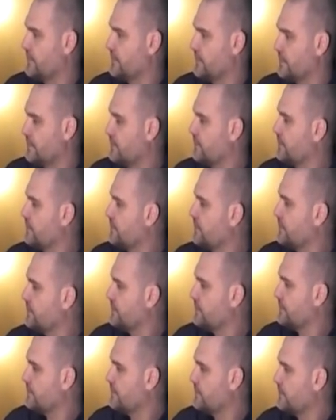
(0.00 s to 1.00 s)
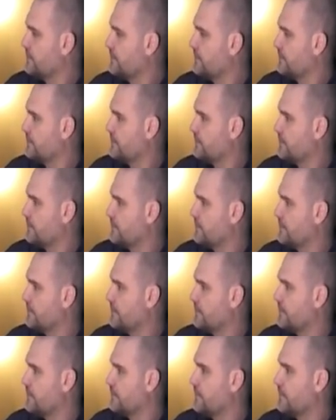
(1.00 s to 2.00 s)

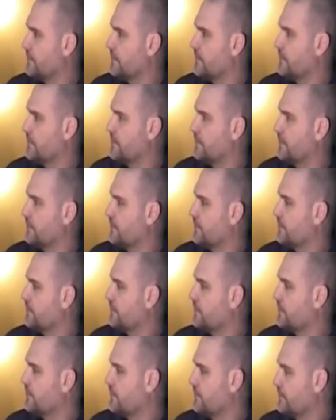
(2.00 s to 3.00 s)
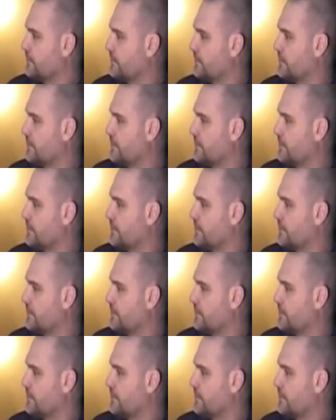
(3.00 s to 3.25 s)
(silent)